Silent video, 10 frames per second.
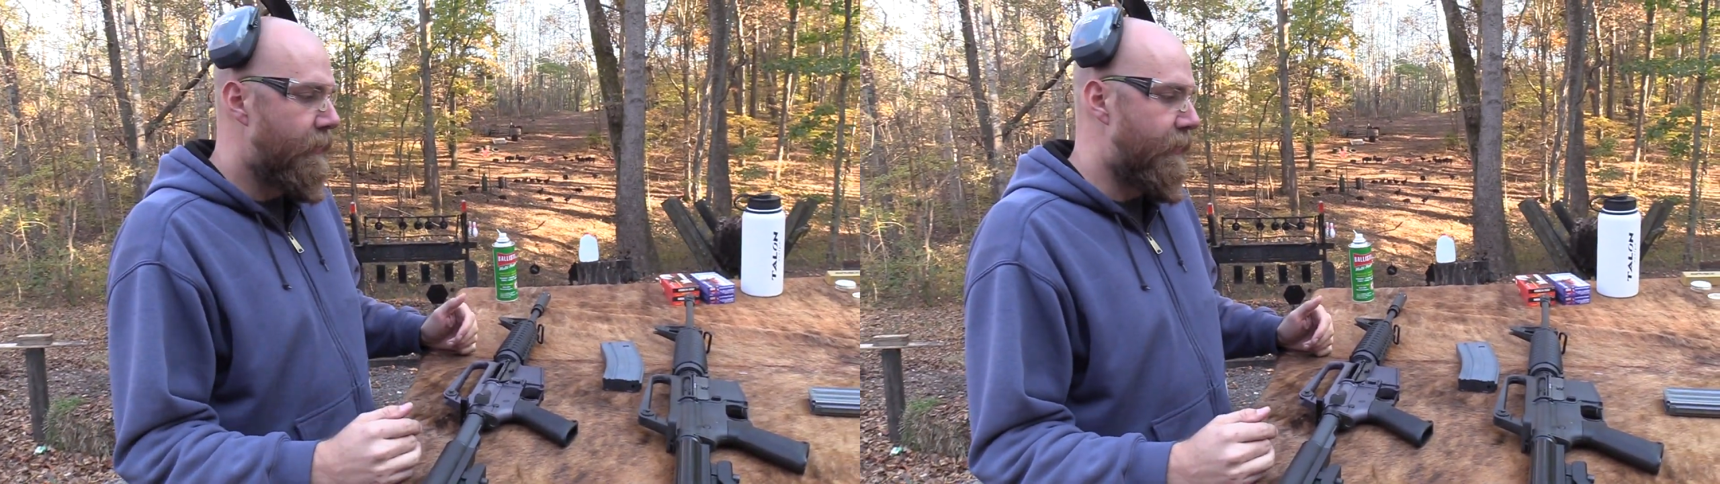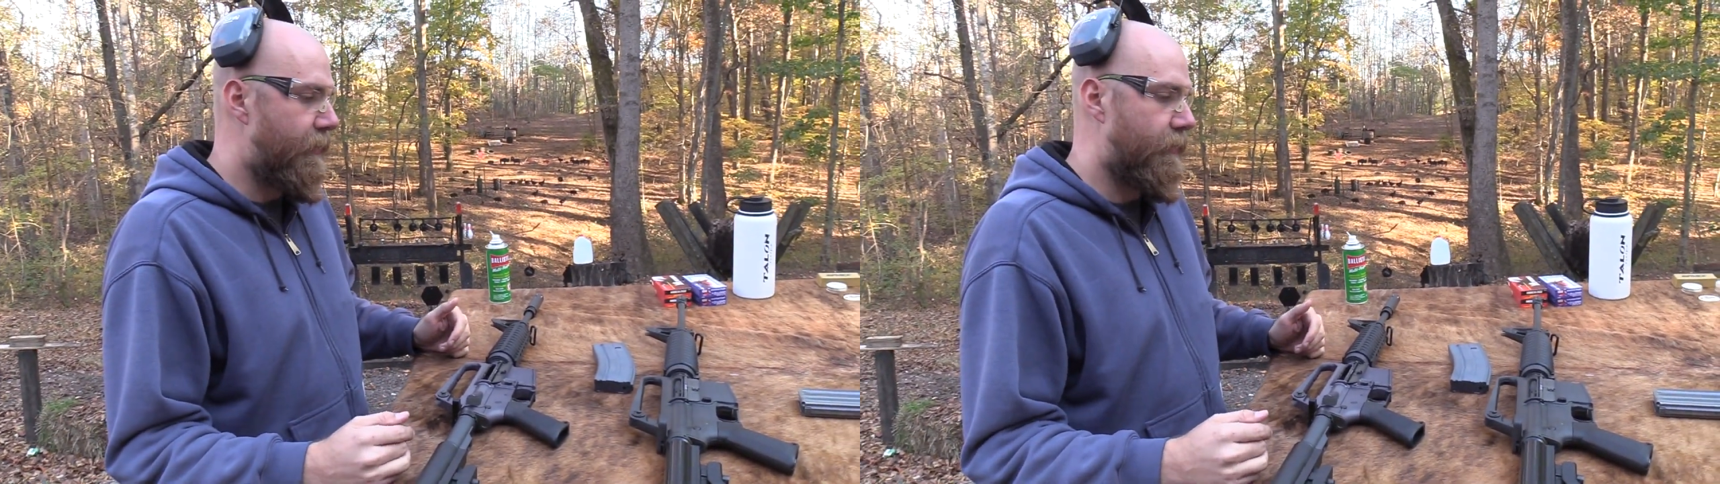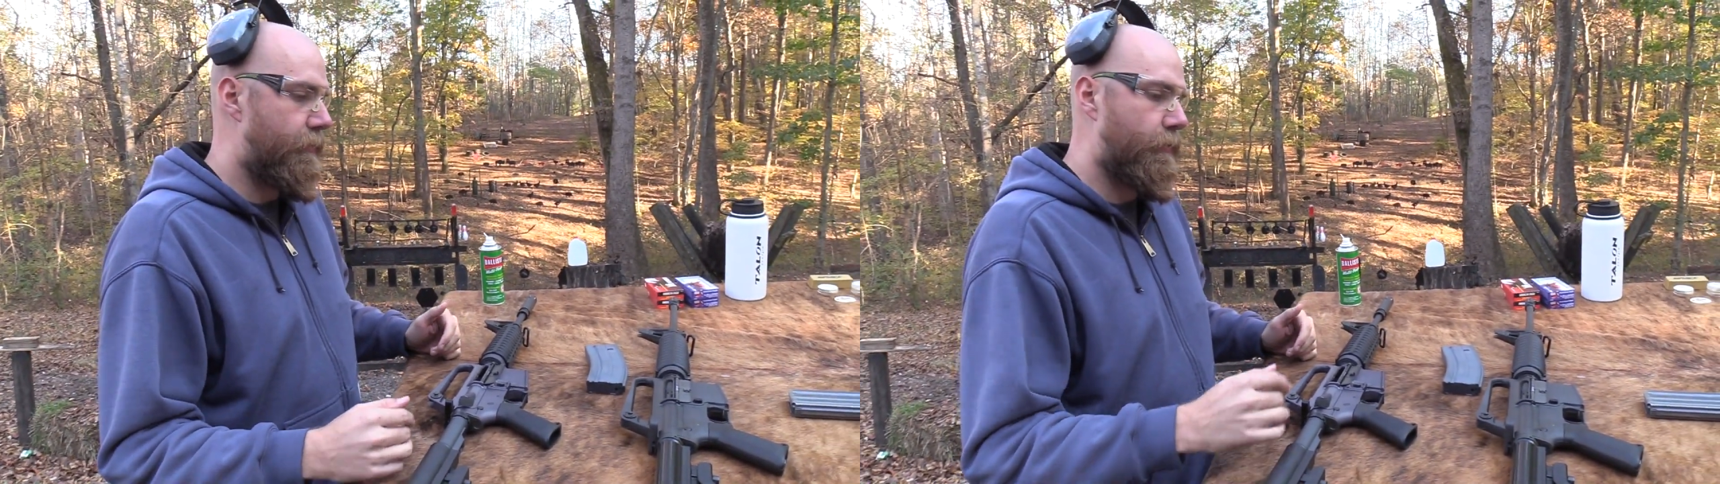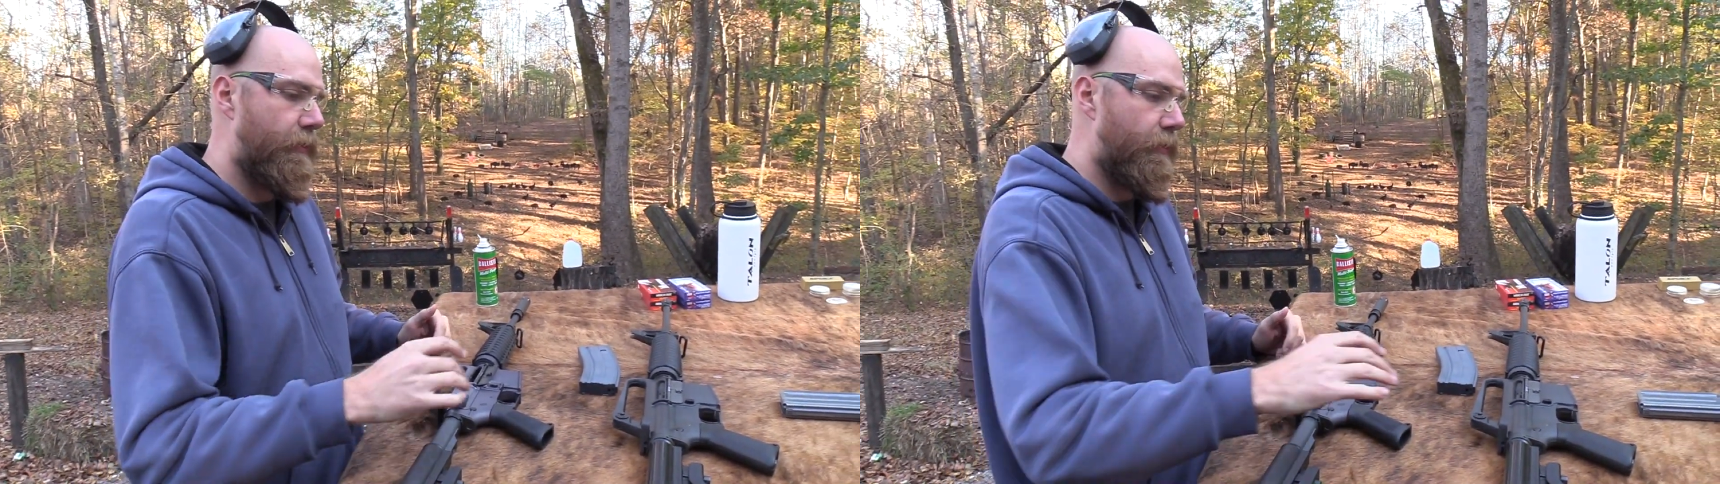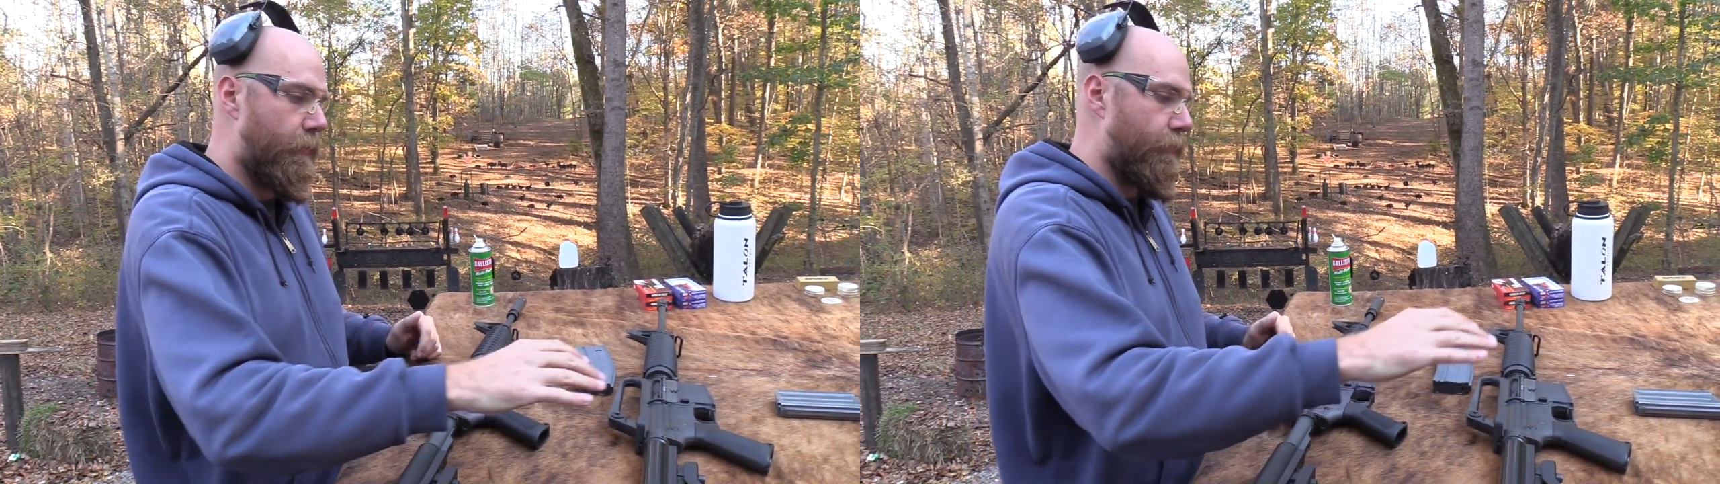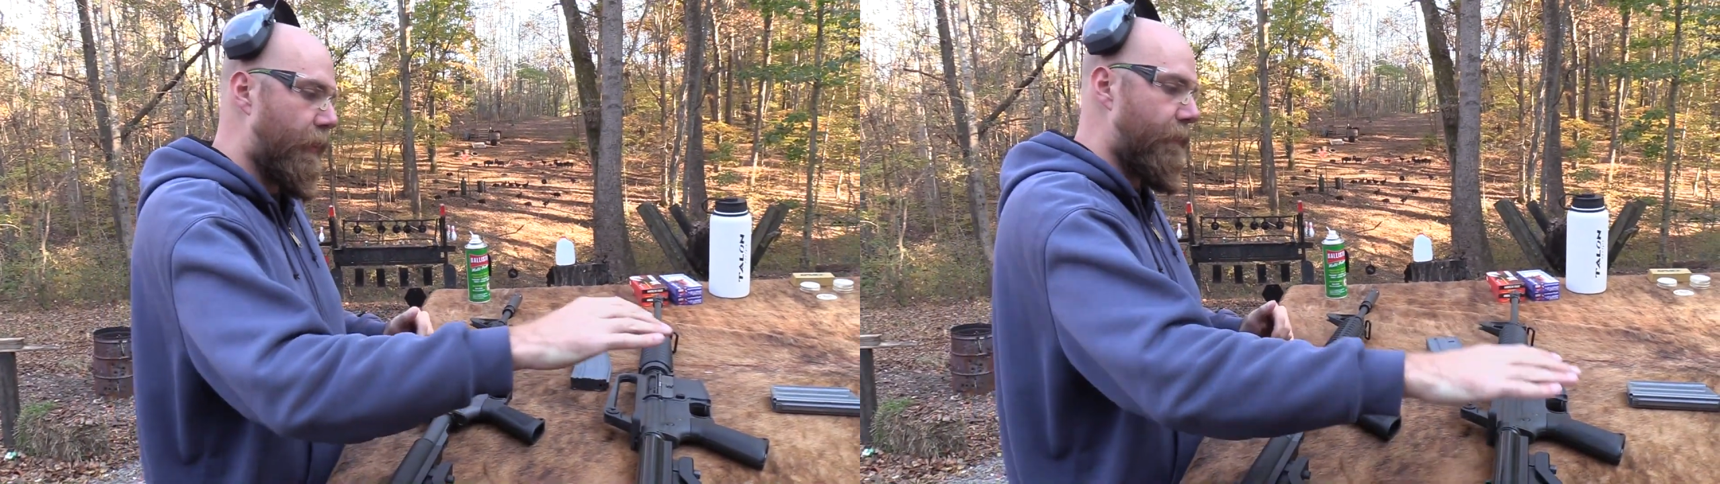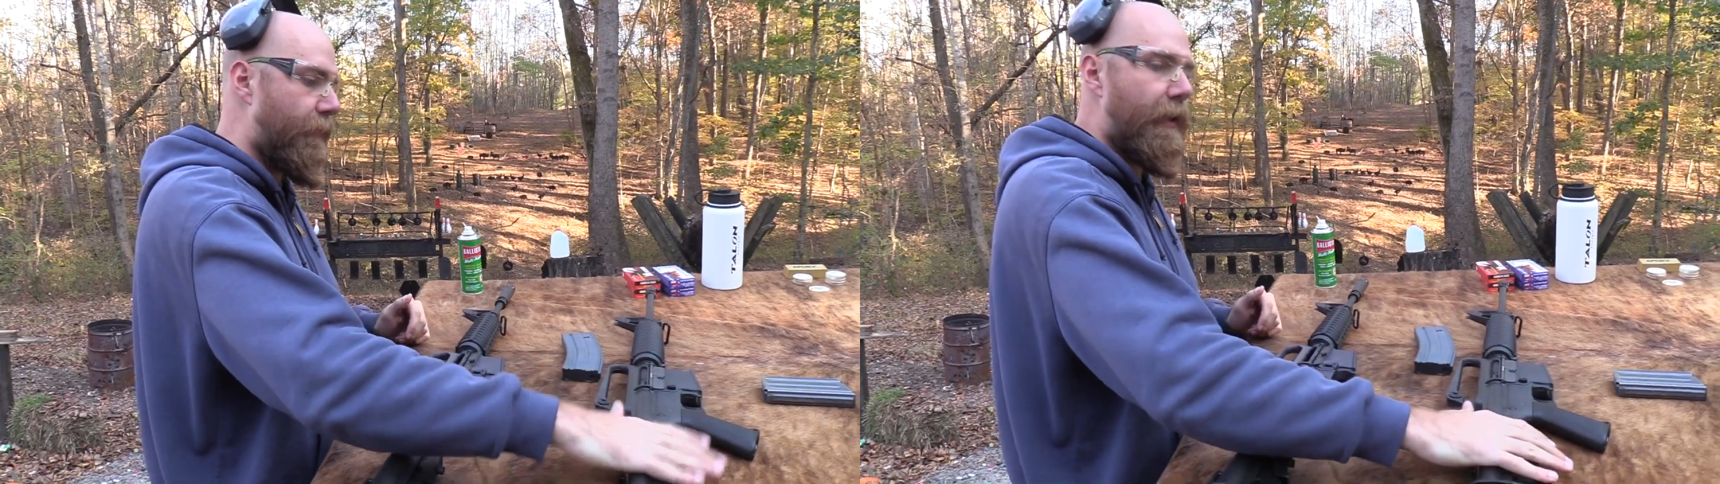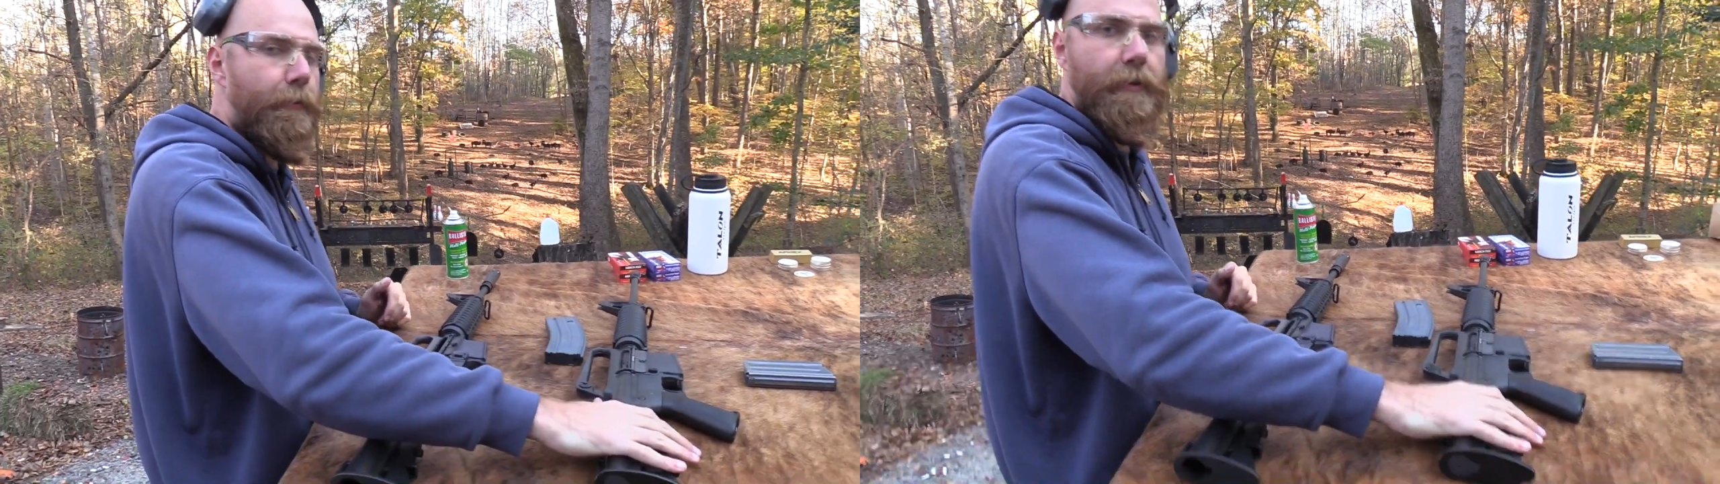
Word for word: is either try to find